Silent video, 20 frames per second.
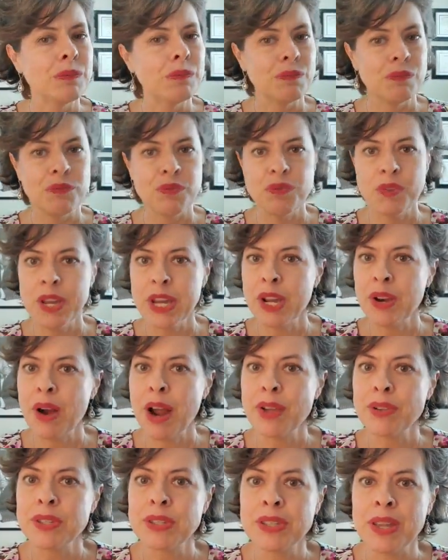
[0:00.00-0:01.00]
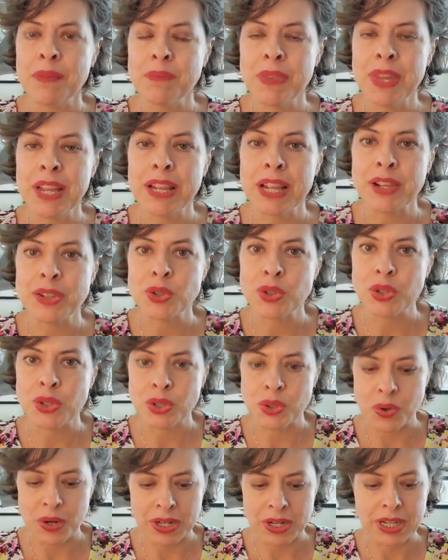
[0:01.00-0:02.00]
Figure out something that's
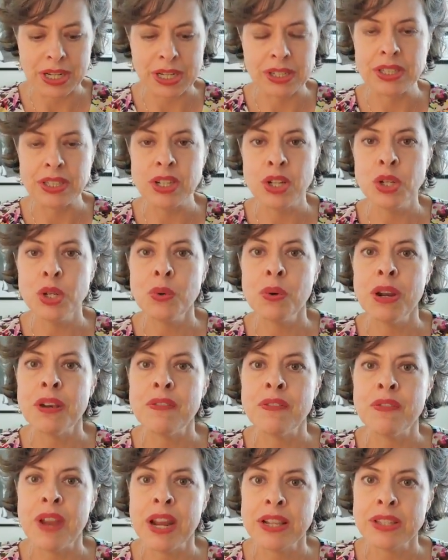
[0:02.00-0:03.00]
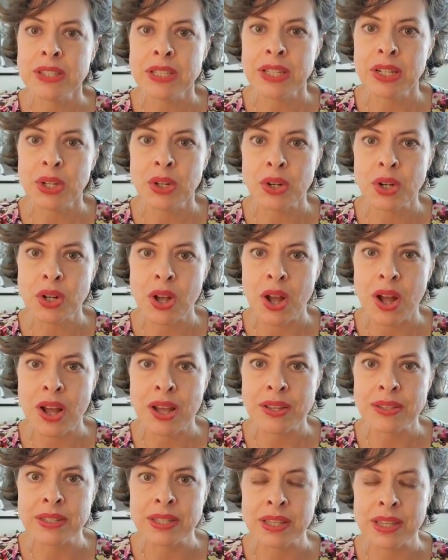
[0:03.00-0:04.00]
just going to continue advancing your
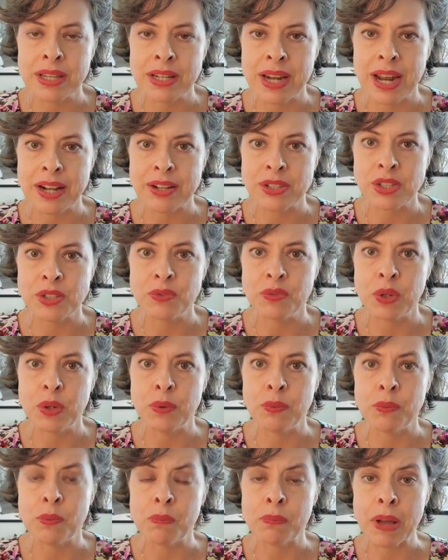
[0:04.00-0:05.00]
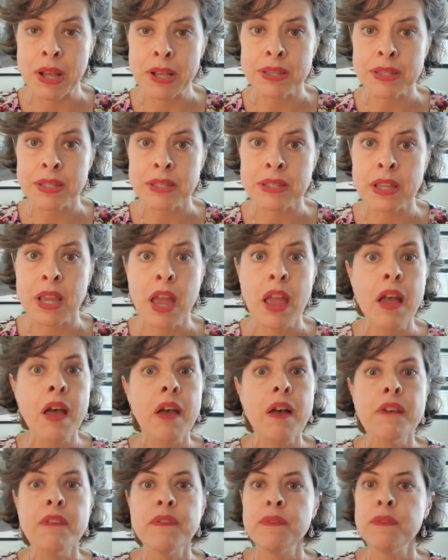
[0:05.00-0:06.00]
cause in the next few months.
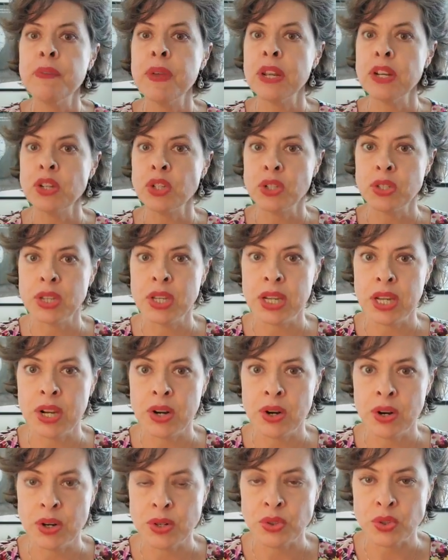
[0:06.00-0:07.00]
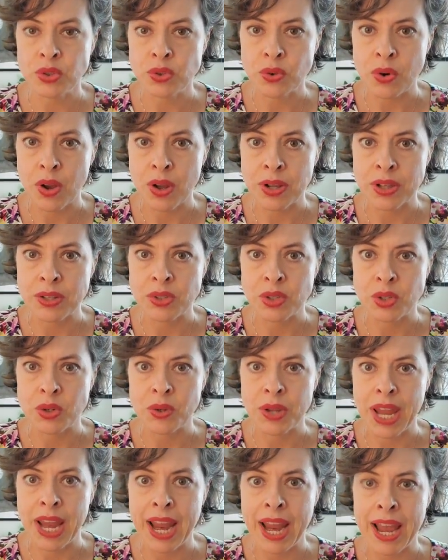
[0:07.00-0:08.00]
Finish the year as strong as you
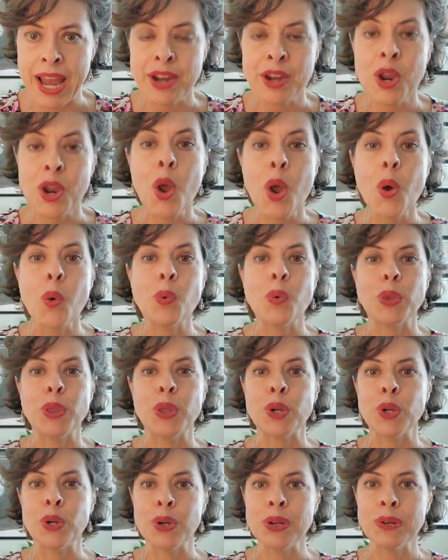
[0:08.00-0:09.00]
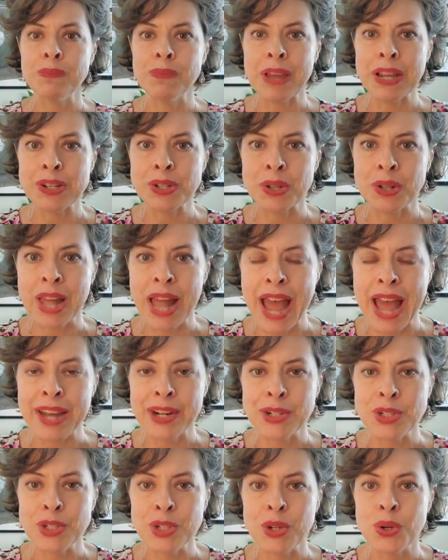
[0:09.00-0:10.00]
can with a good mental
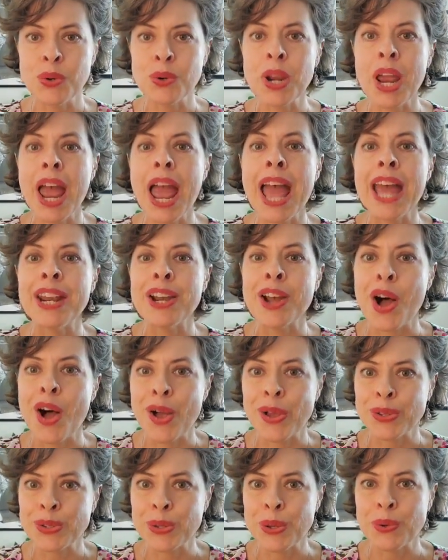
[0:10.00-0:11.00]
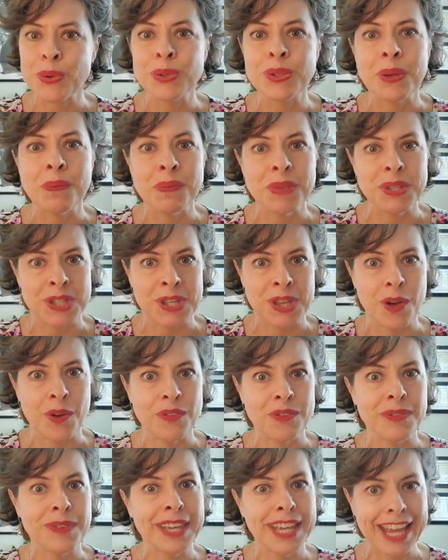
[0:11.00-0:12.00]
attitude and also some
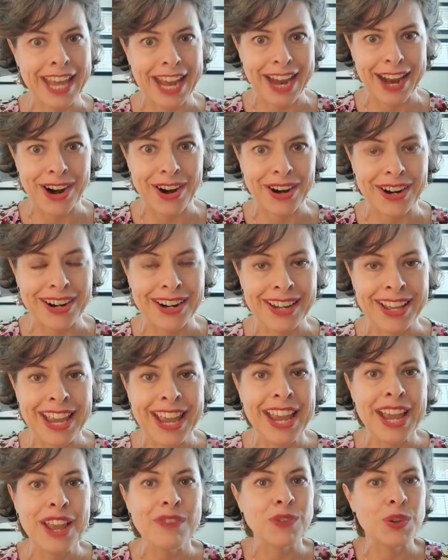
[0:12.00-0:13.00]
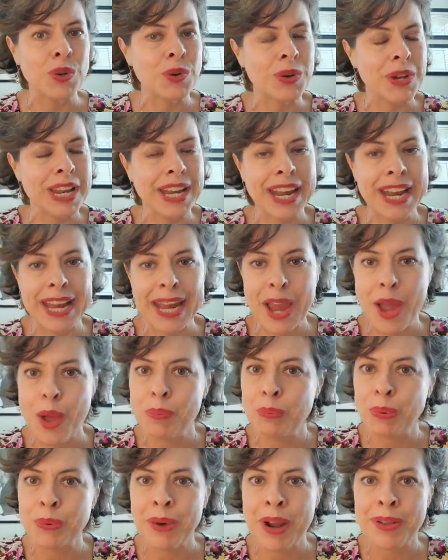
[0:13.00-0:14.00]
self-care. If you need any
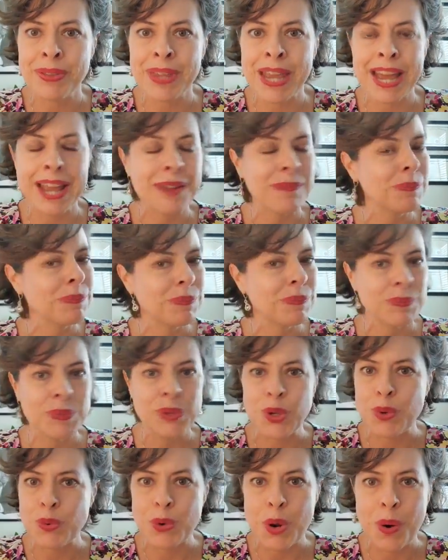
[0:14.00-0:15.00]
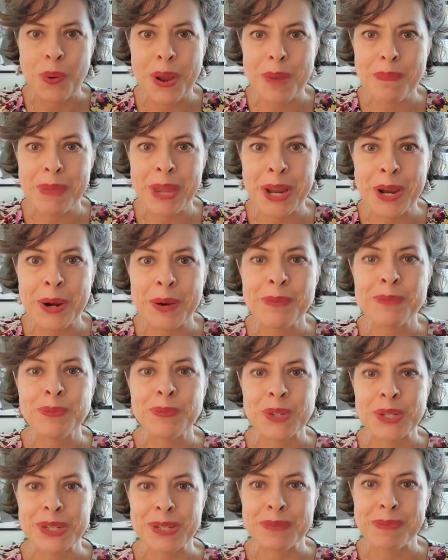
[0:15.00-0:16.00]
help around that, you know I'm here.
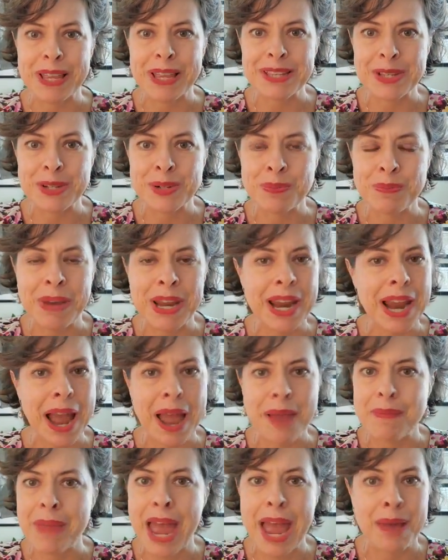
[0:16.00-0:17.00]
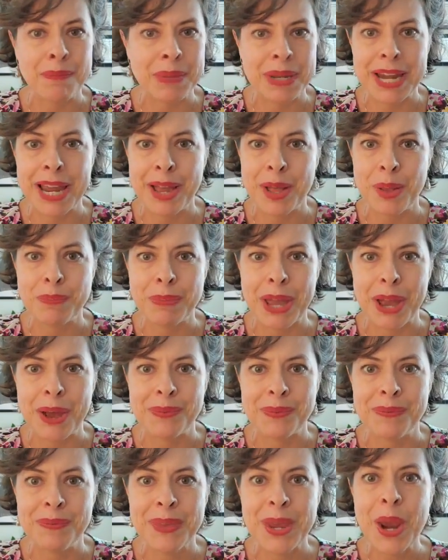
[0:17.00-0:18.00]
Just message me. I'm happy to help out.
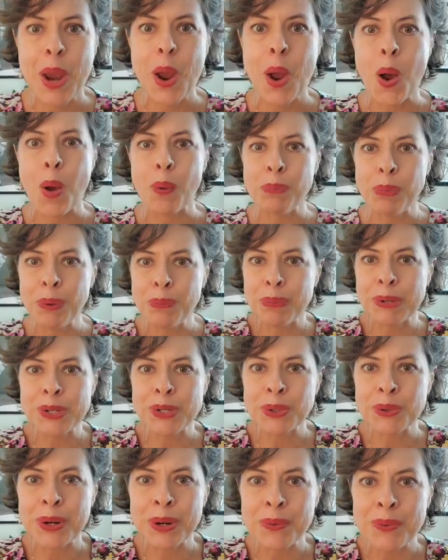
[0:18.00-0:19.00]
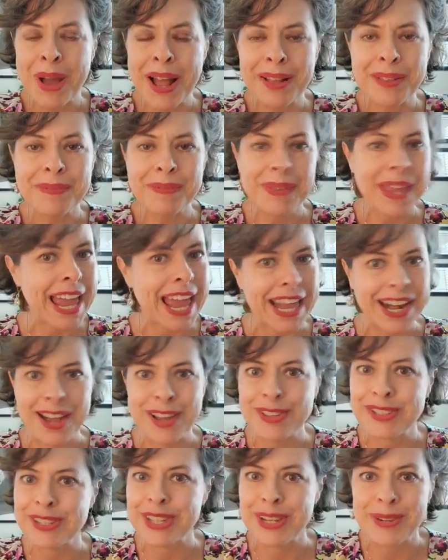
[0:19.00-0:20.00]
Hope you've been doing well, and
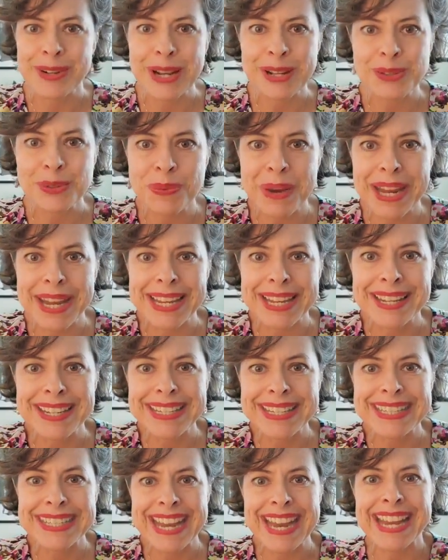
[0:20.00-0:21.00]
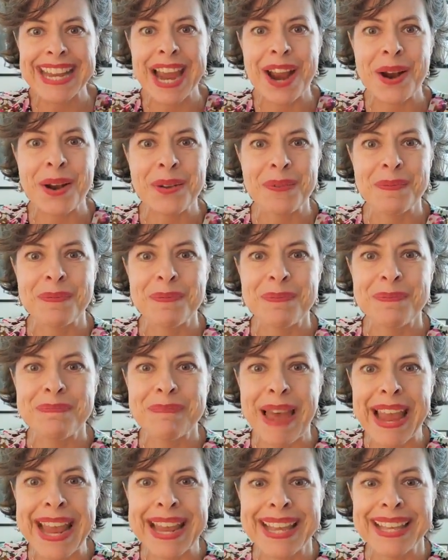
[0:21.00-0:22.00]
I'll see you next week. Take care.
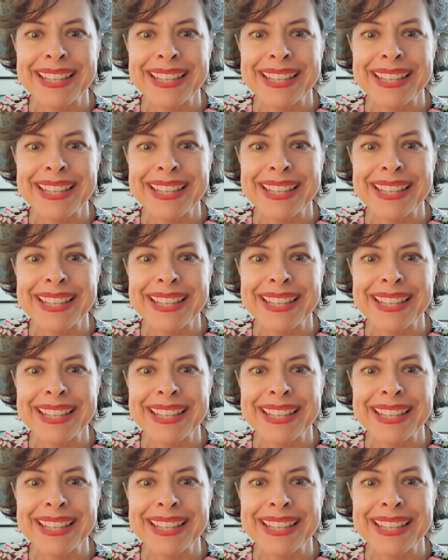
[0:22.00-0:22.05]
Bye.